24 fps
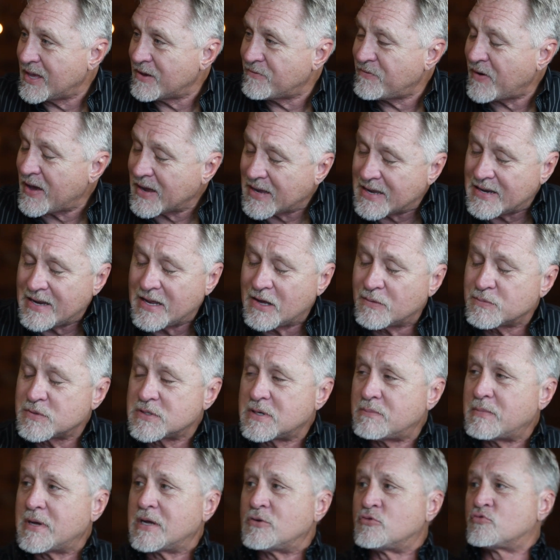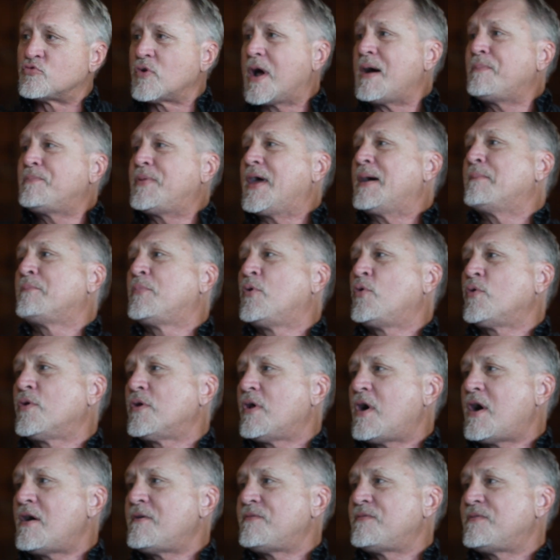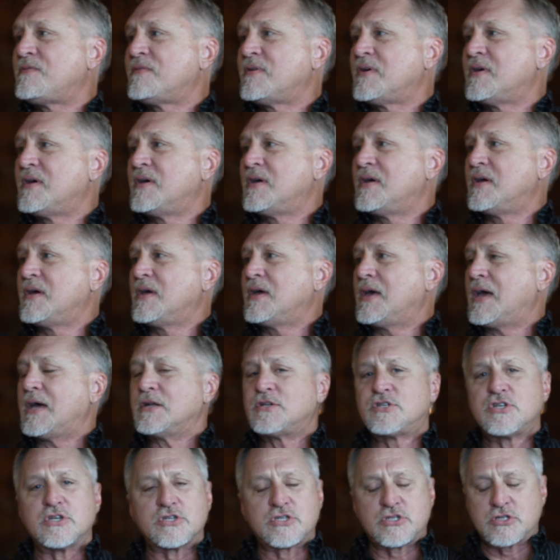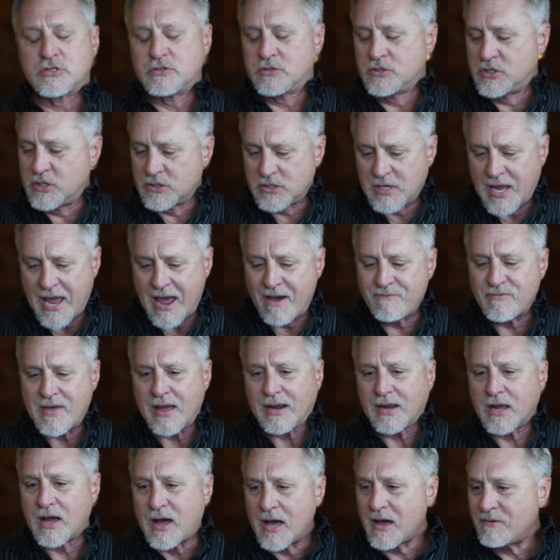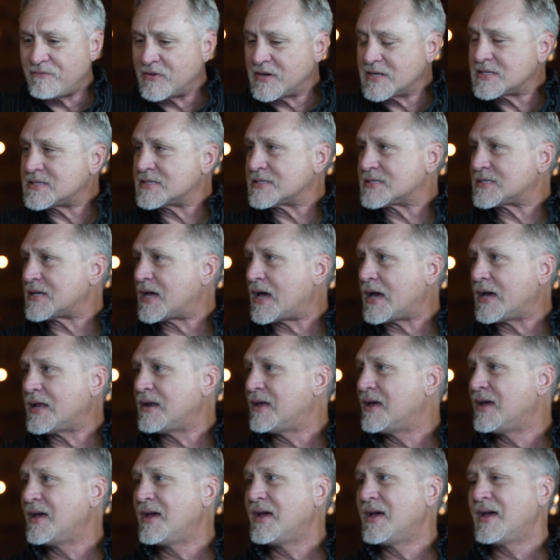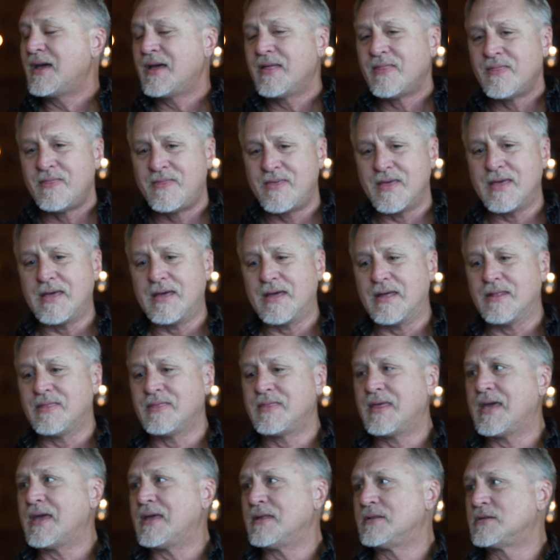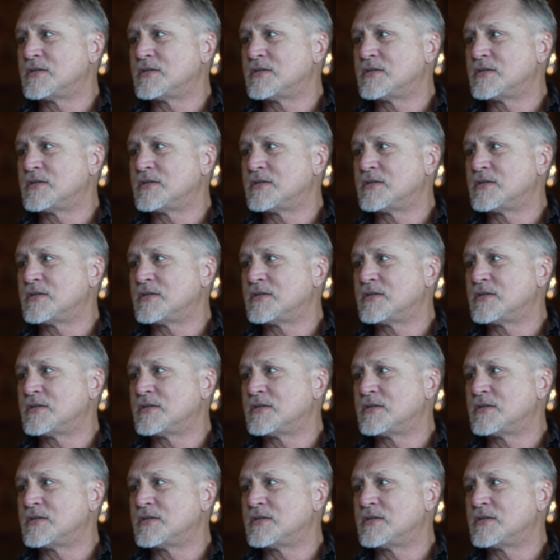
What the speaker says: If I can help somebody drop that board off and just have that confidence inside, then they